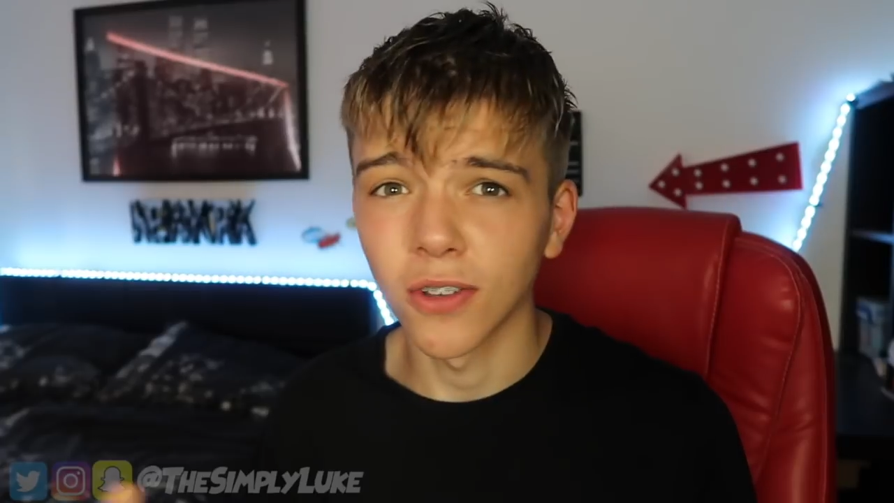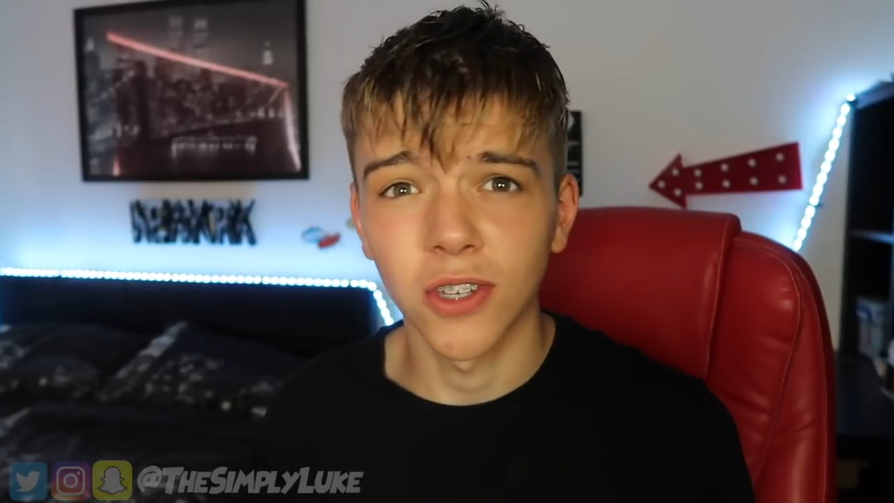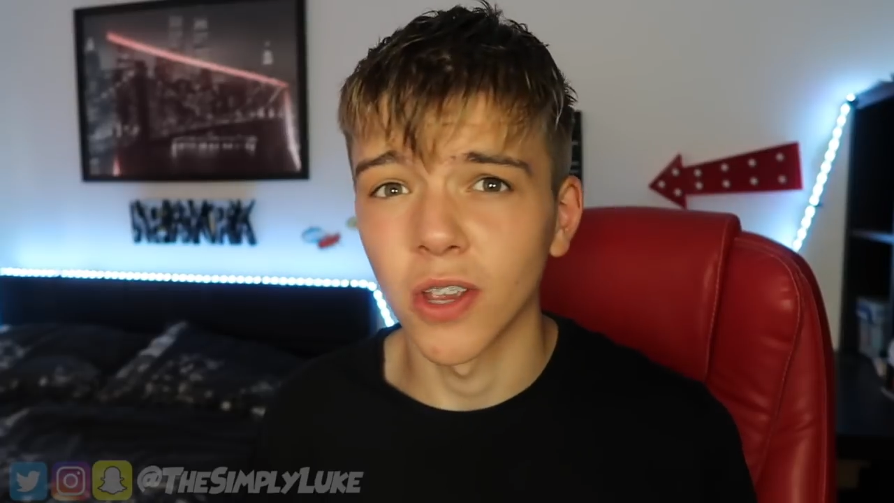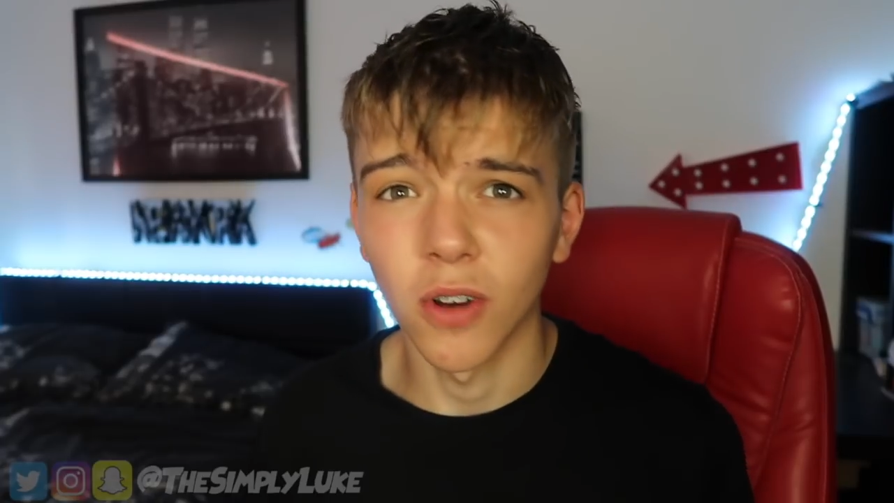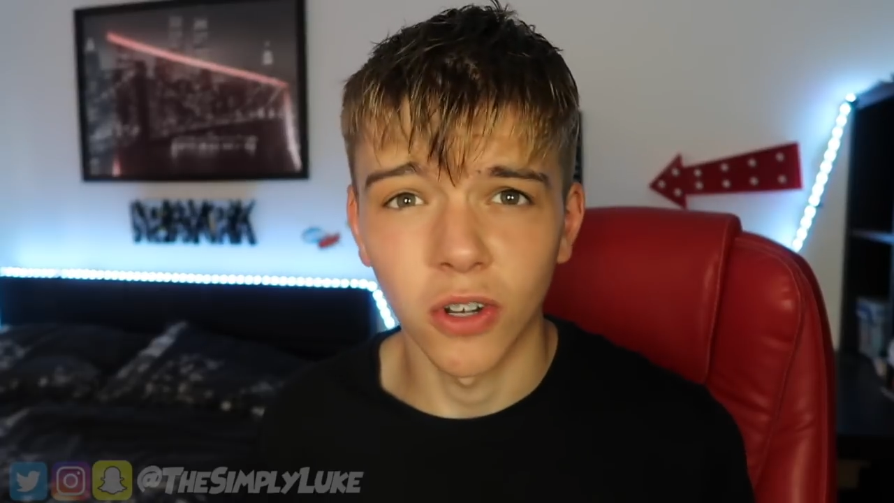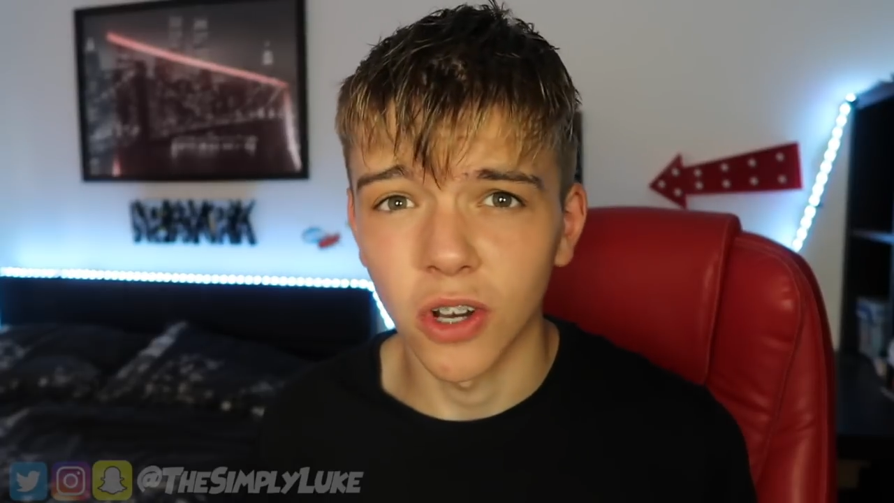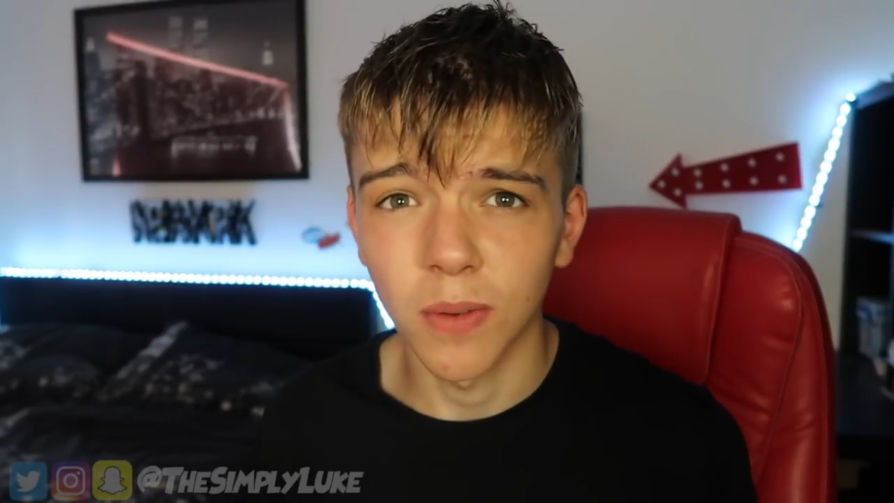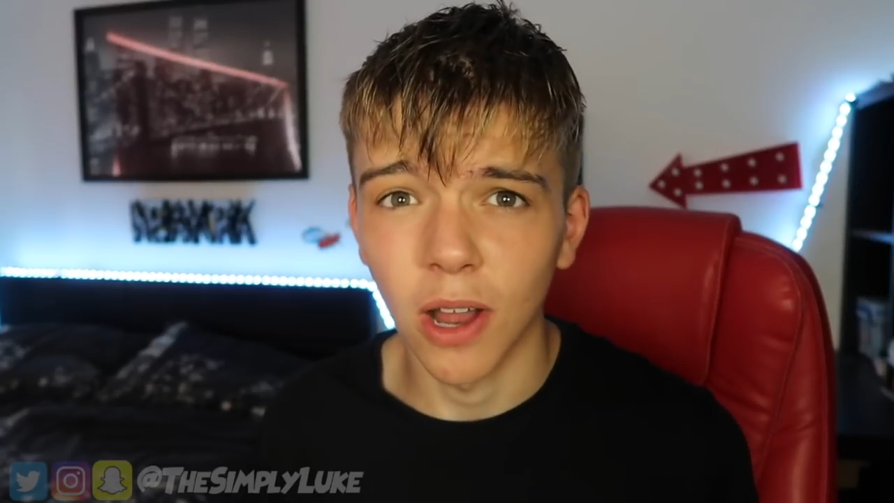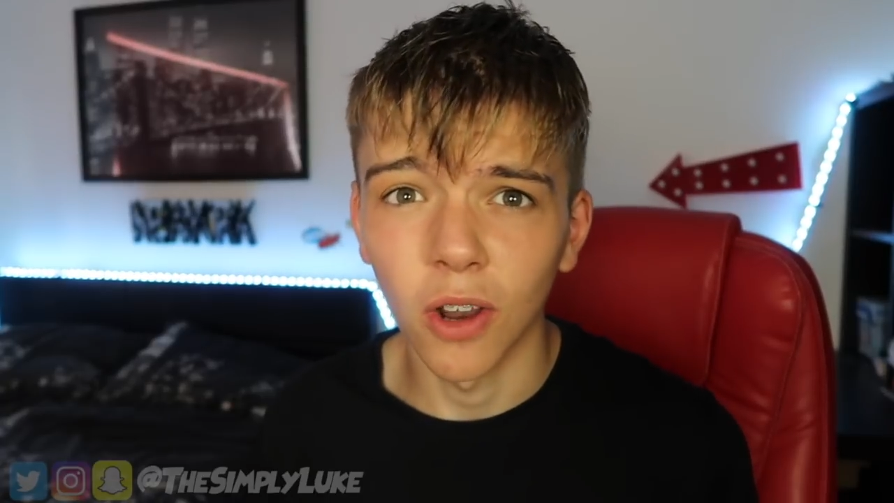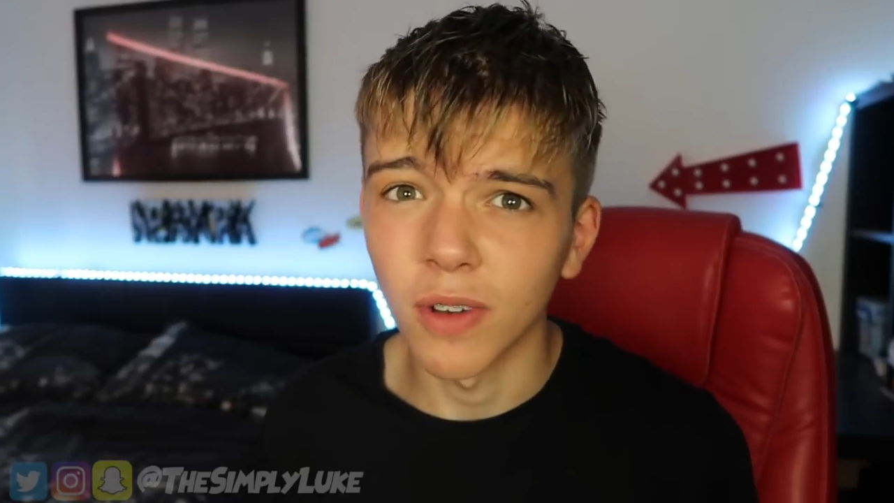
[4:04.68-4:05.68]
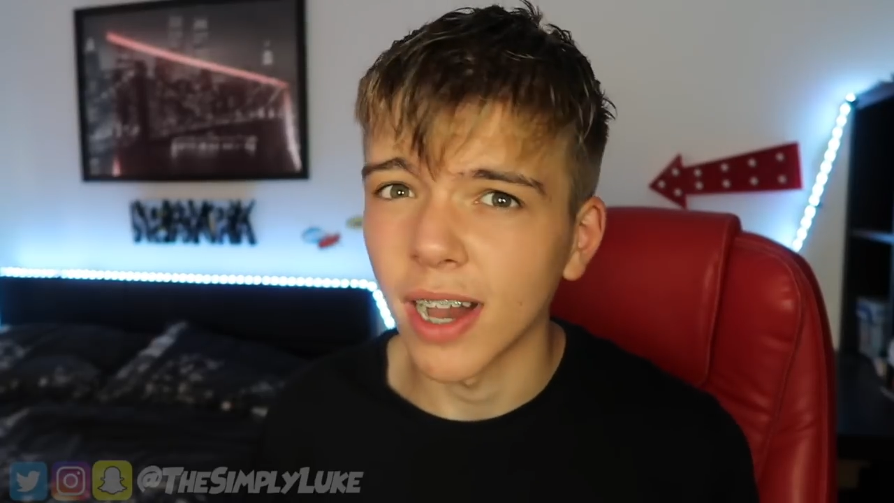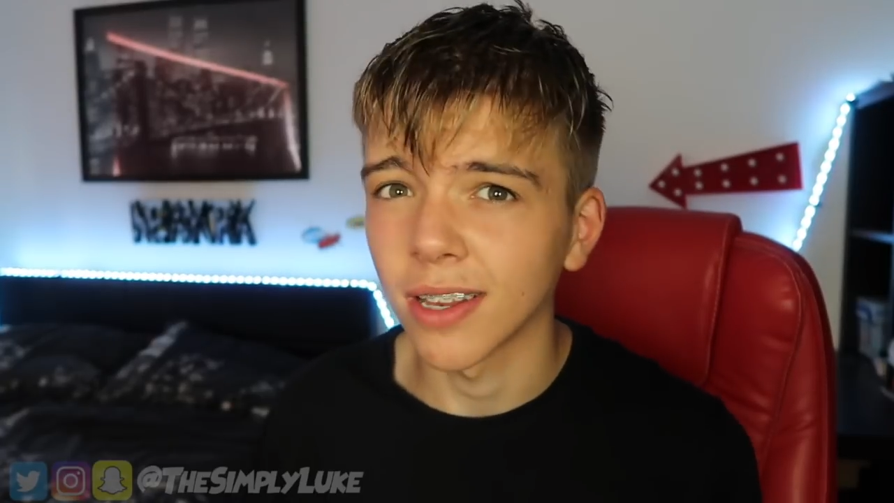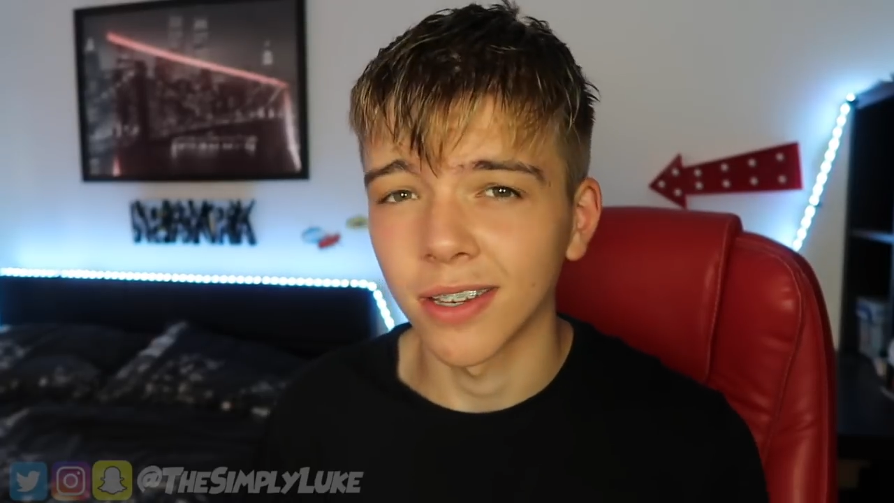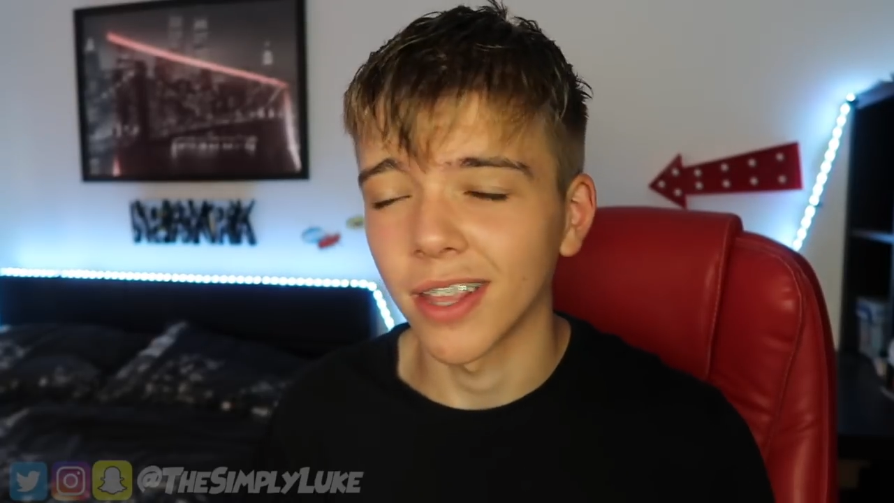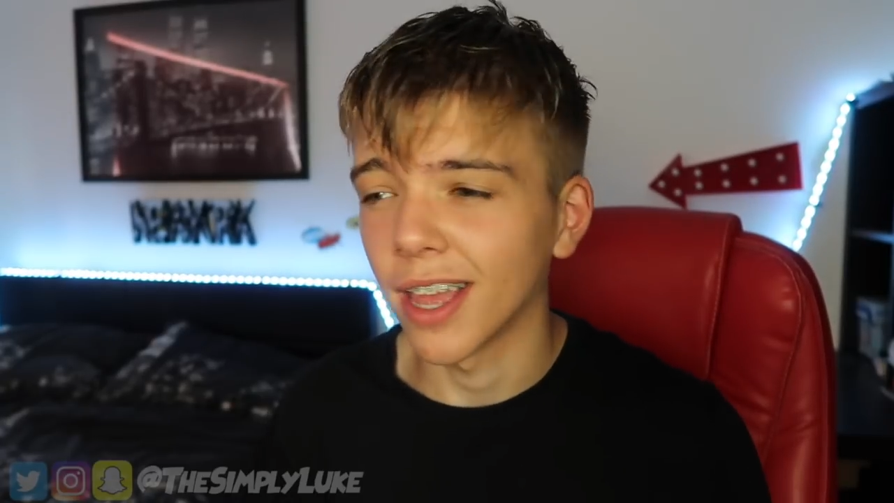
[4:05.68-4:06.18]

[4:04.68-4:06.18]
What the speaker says: also, if you want to talk about Love Island,